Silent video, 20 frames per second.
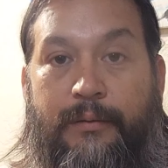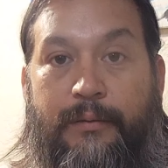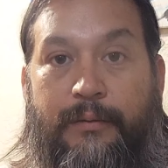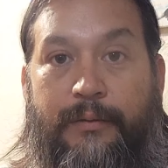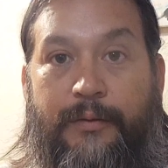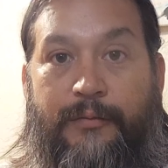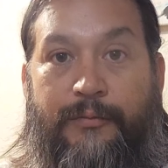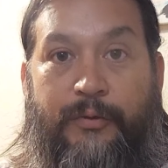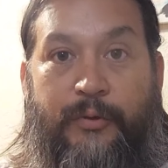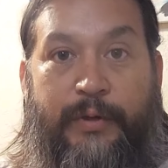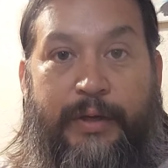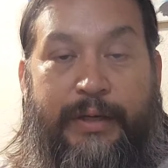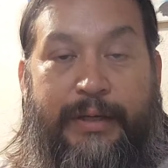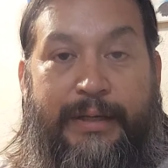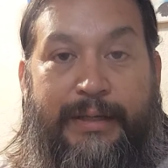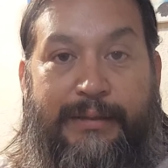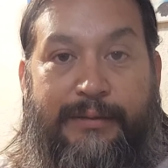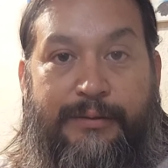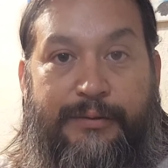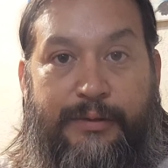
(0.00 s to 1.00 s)
If you can
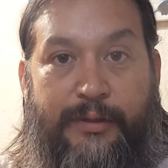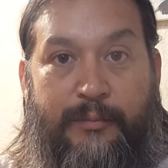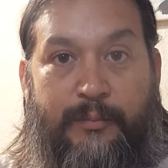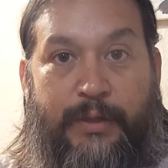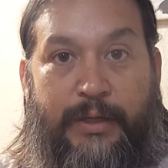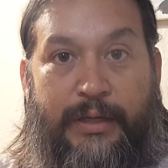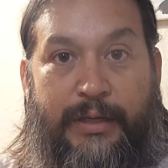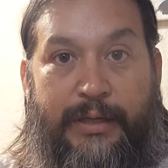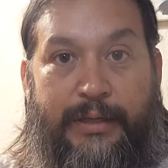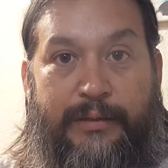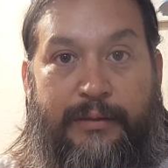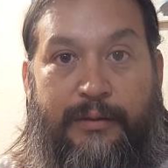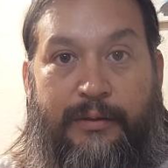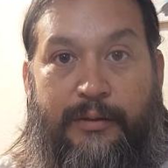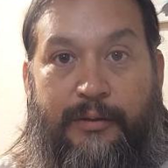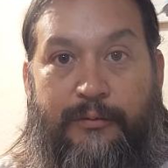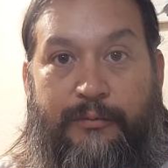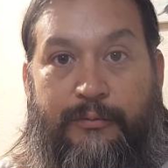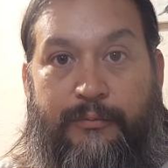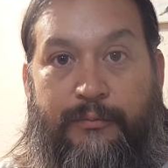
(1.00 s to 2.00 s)
get some kind
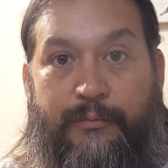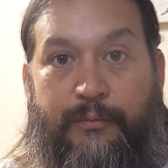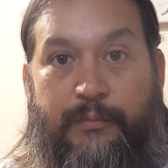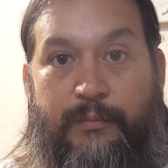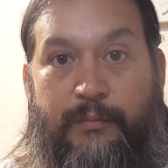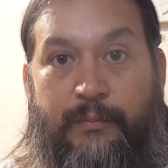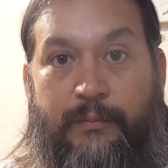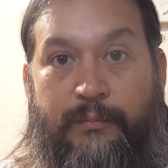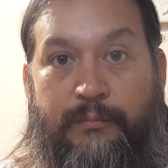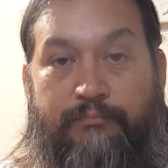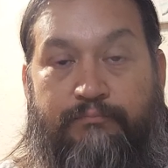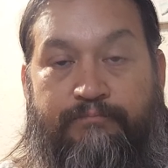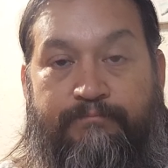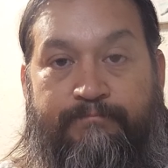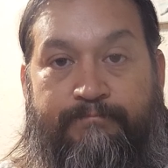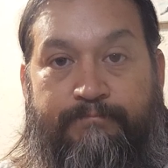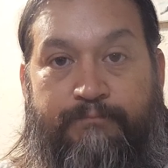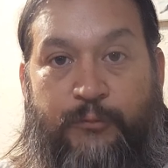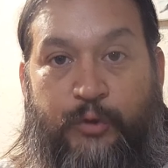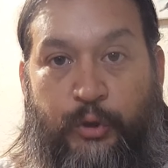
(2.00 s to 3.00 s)
of
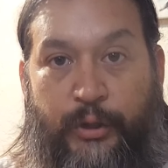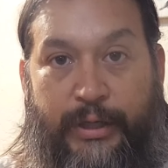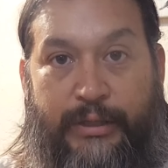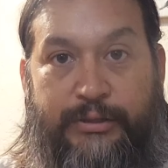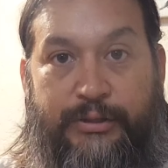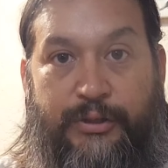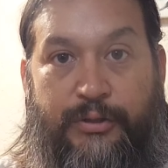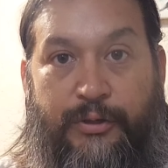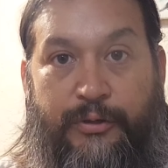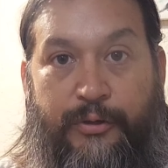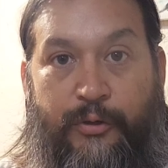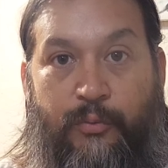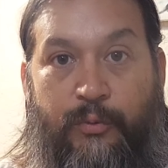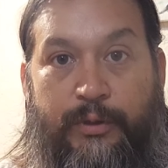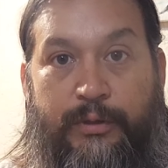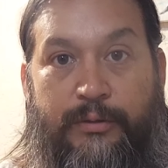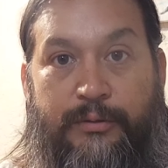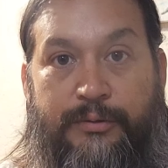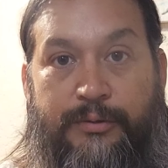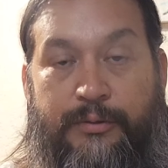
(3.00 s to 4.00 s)
traction on your
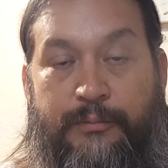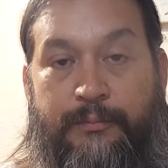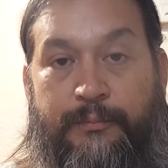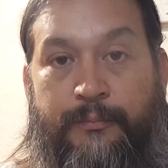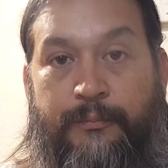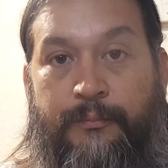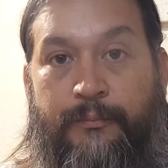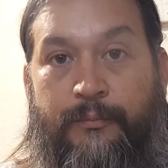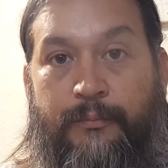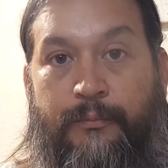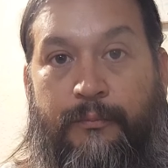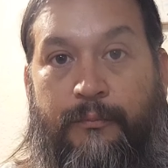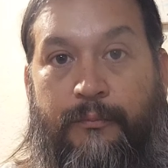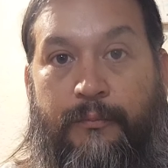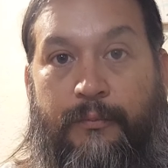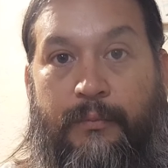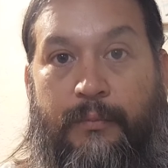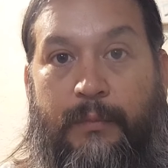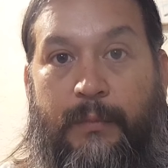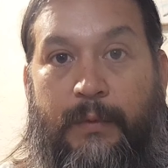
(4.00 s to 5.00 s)
wheels,
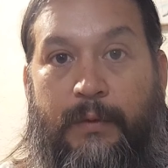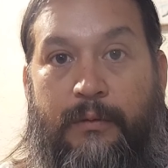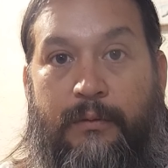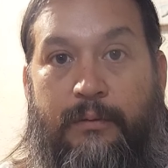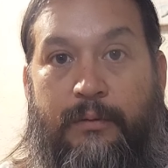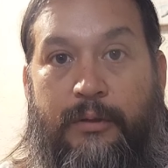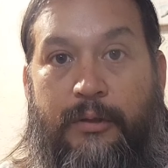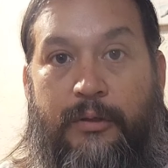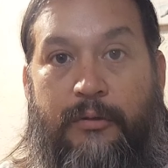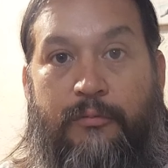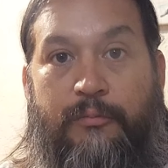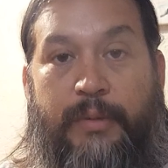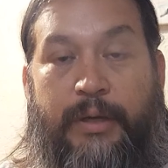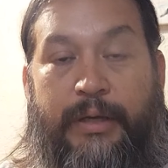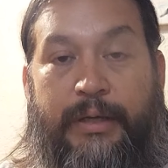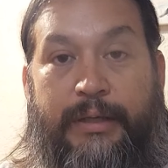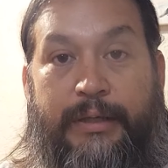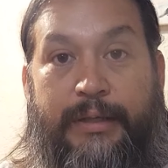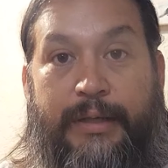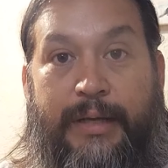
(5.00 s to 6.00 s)
you
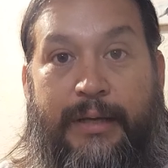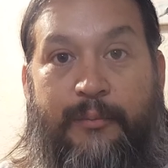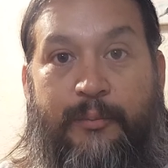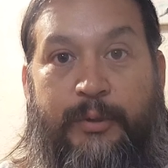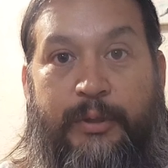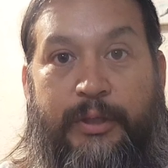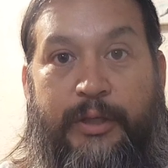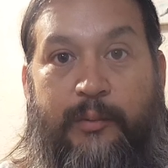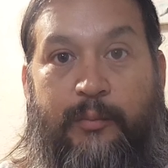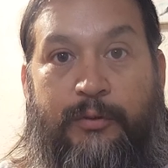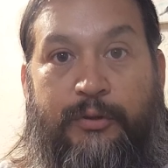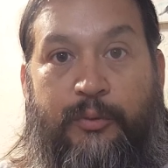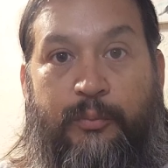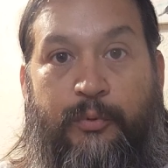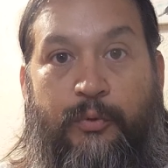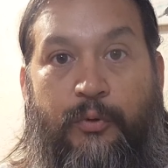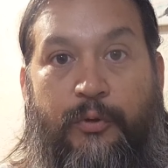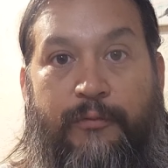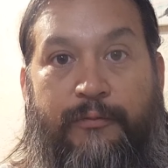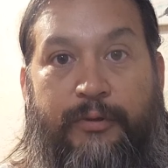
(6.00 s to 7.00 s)
may not be able to
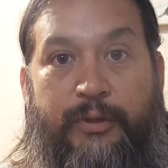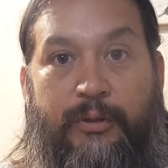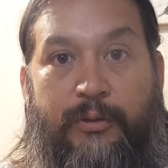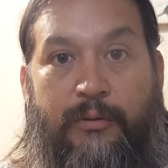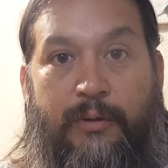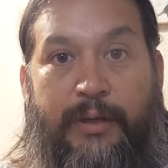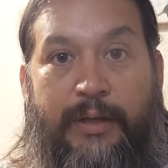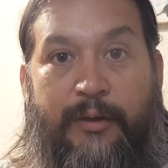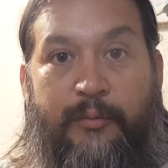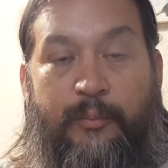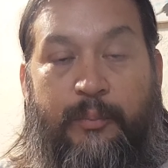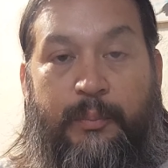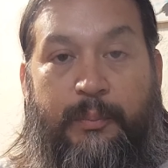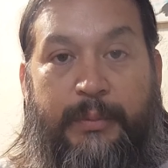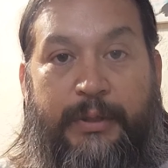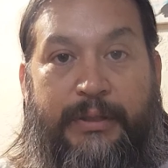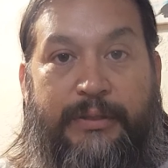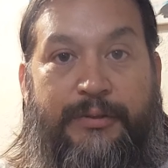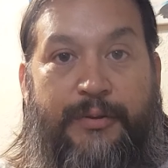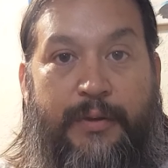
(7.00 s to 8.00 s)
pull the vehicle out
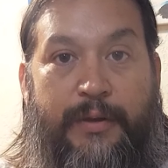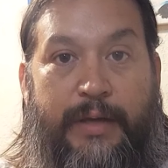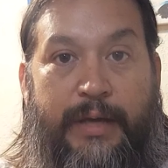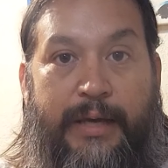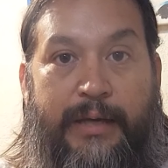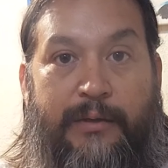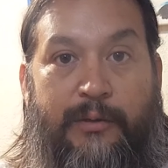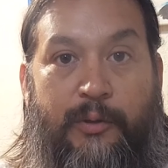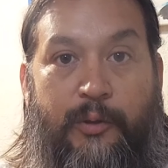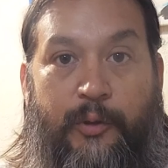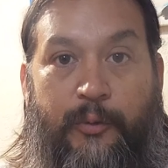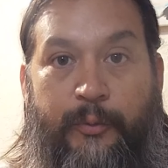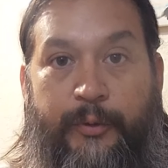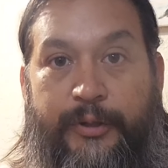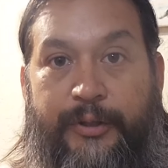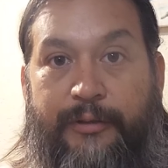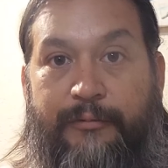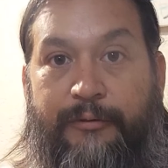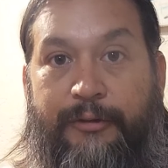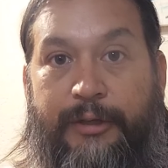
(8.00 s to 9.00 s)
because of the angle of the
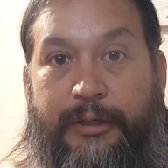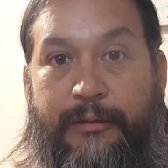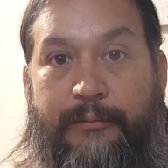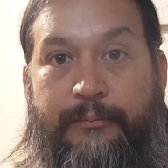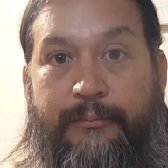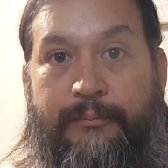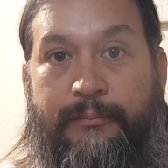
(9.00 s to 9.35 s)
recovery.